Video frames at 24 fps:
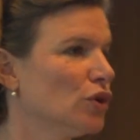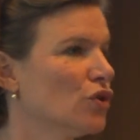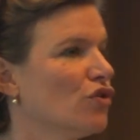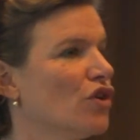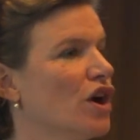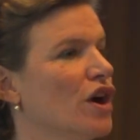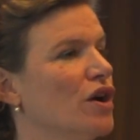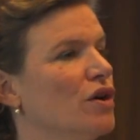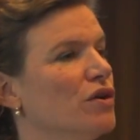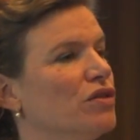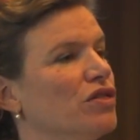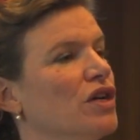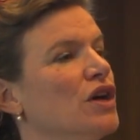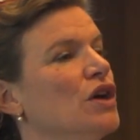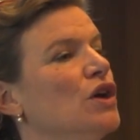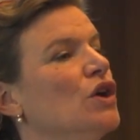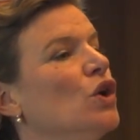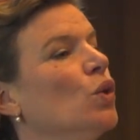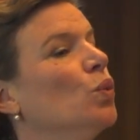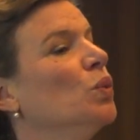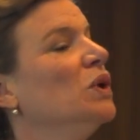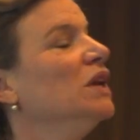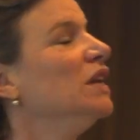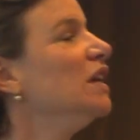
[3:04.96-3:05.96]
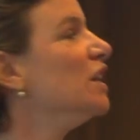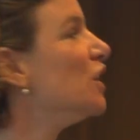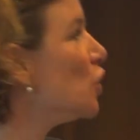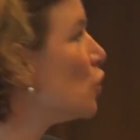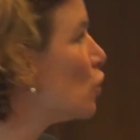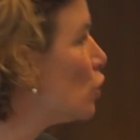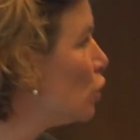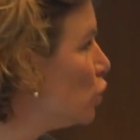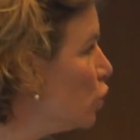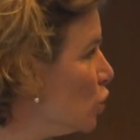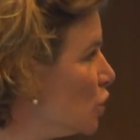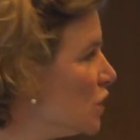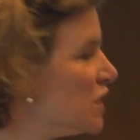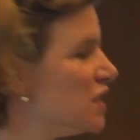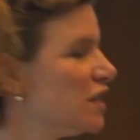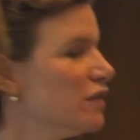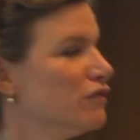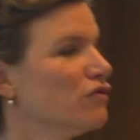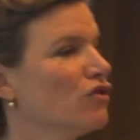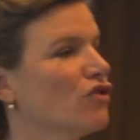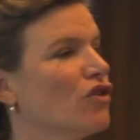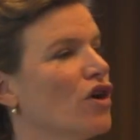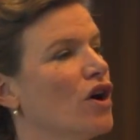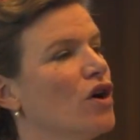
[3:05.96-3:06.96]
growth. We need
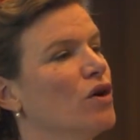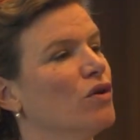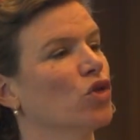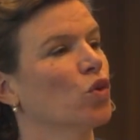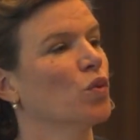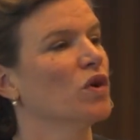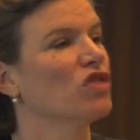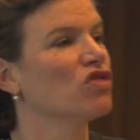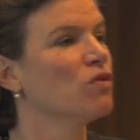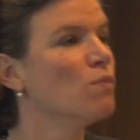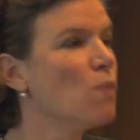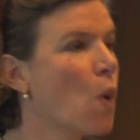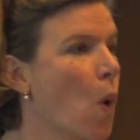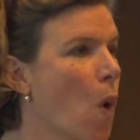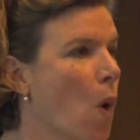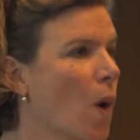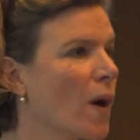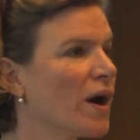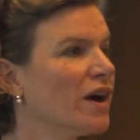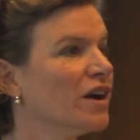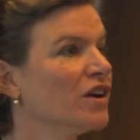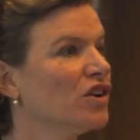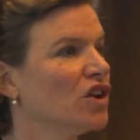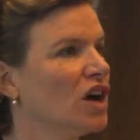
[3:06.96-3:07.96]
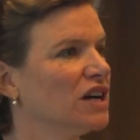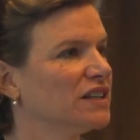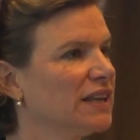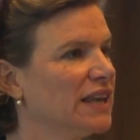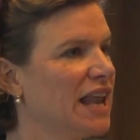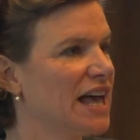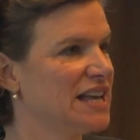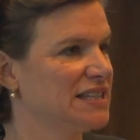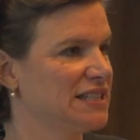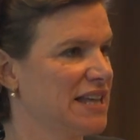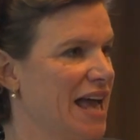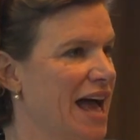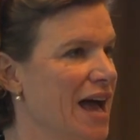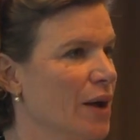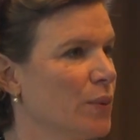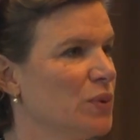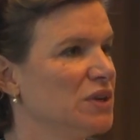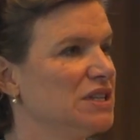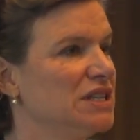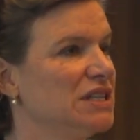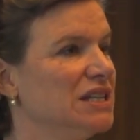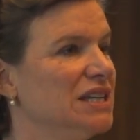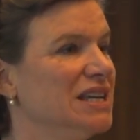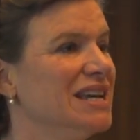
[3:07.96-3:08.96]
inclusive growth with more, not less
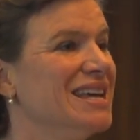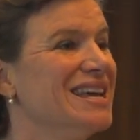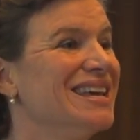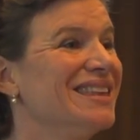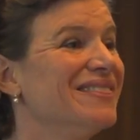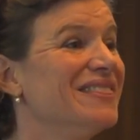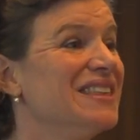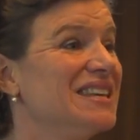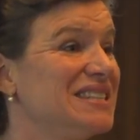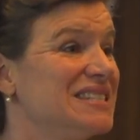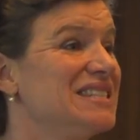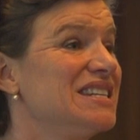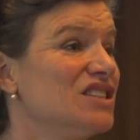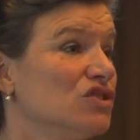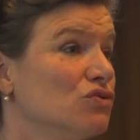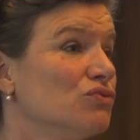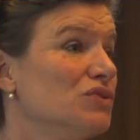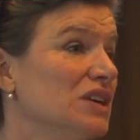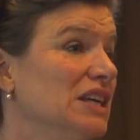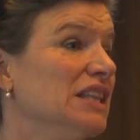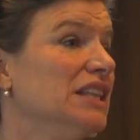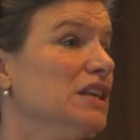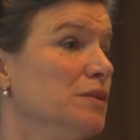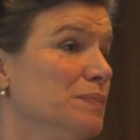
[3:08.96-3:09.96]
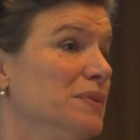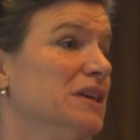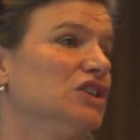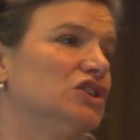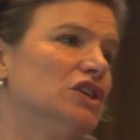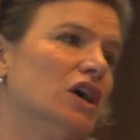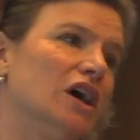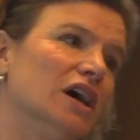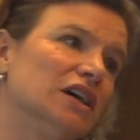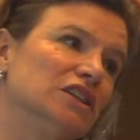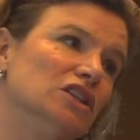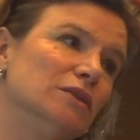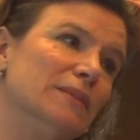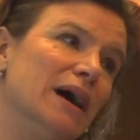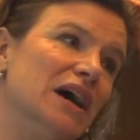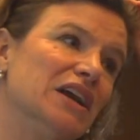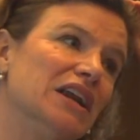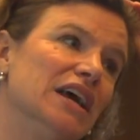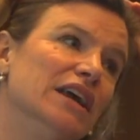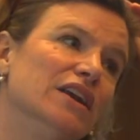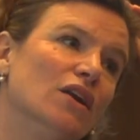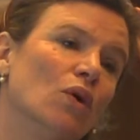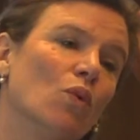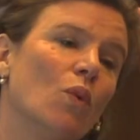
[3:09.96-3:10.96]
equity. This is really being talked about
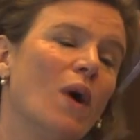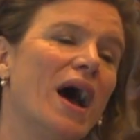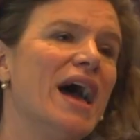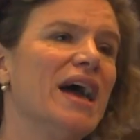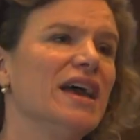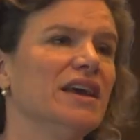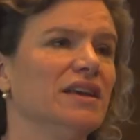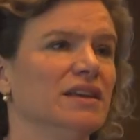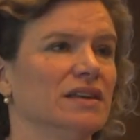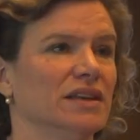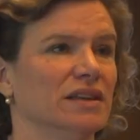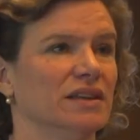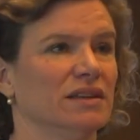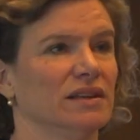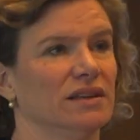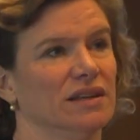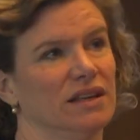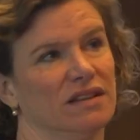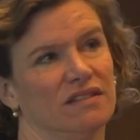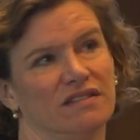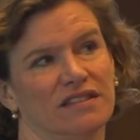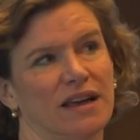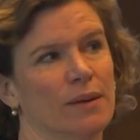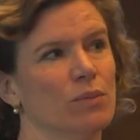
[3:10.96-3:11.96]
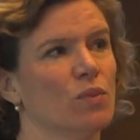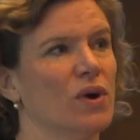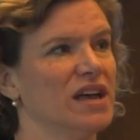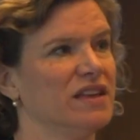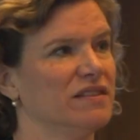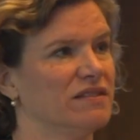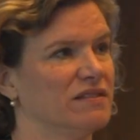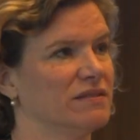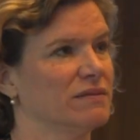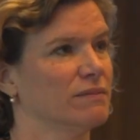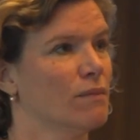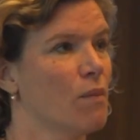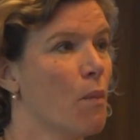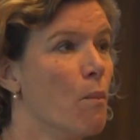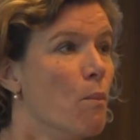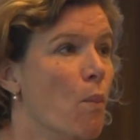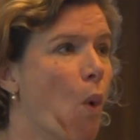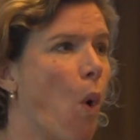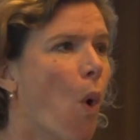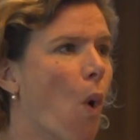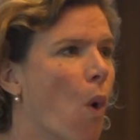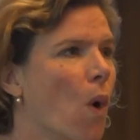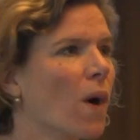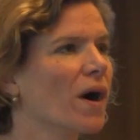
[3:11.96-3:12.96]
in a way, in some ways,
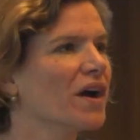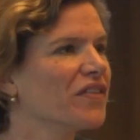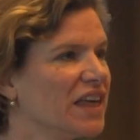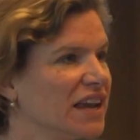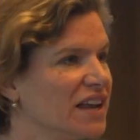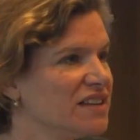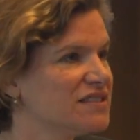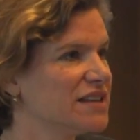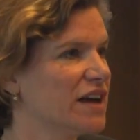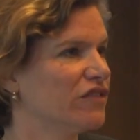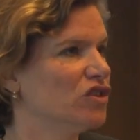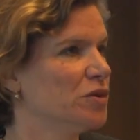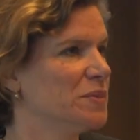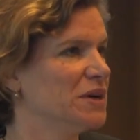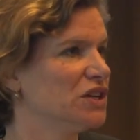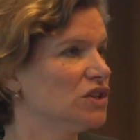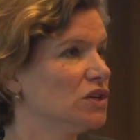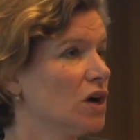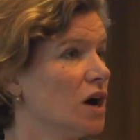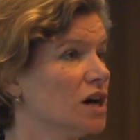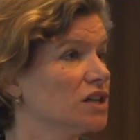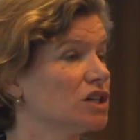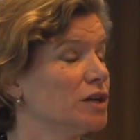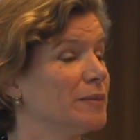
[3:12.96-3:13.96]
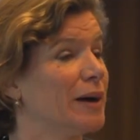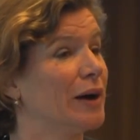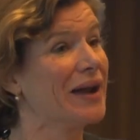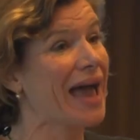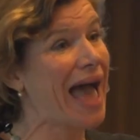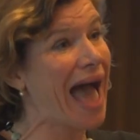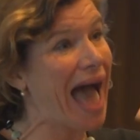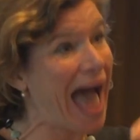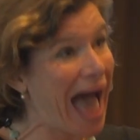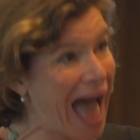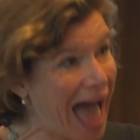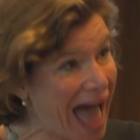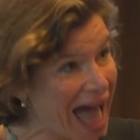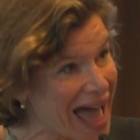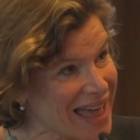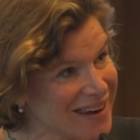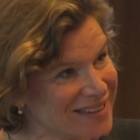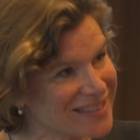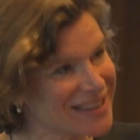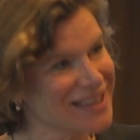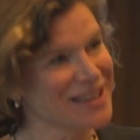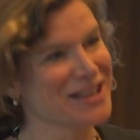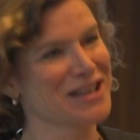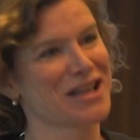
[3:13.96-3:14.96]
more than has ever been talked about.
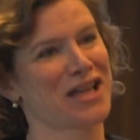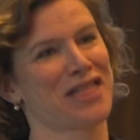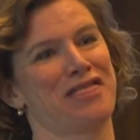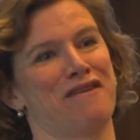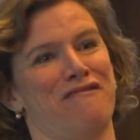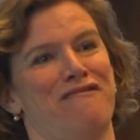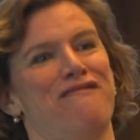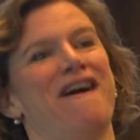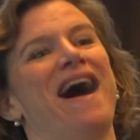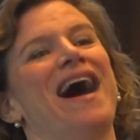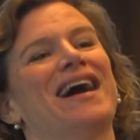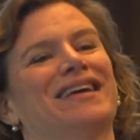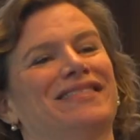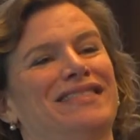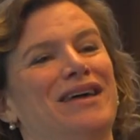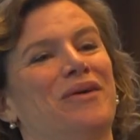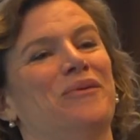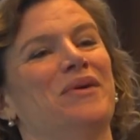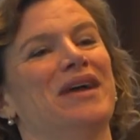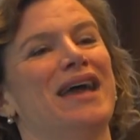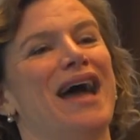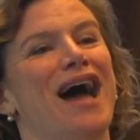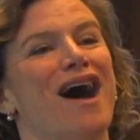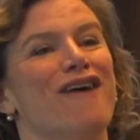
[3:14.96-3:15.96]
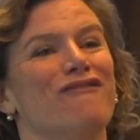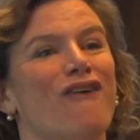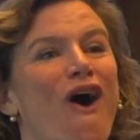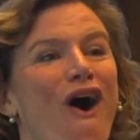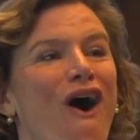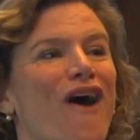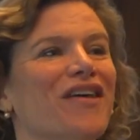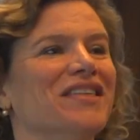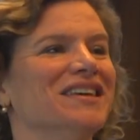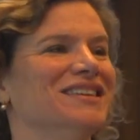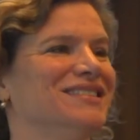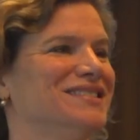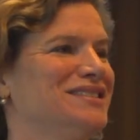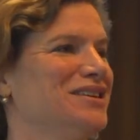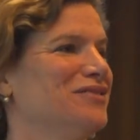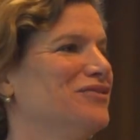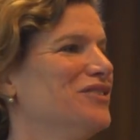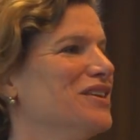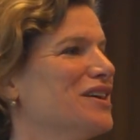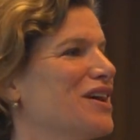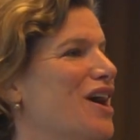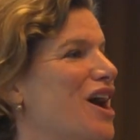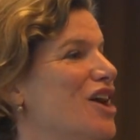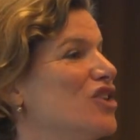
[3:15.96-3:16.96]
And the fact that we have all these
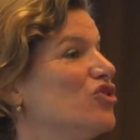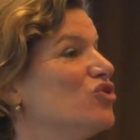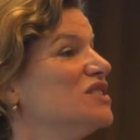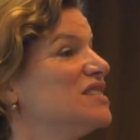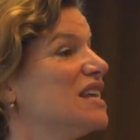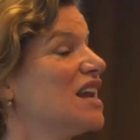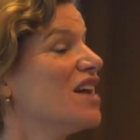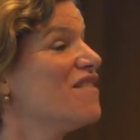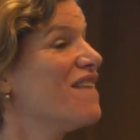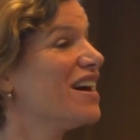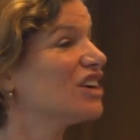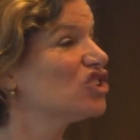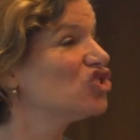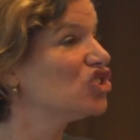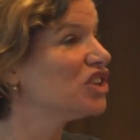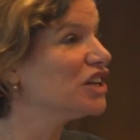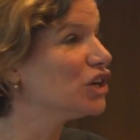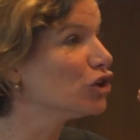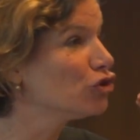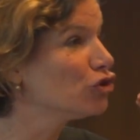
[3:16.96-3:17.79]
different countries that have actually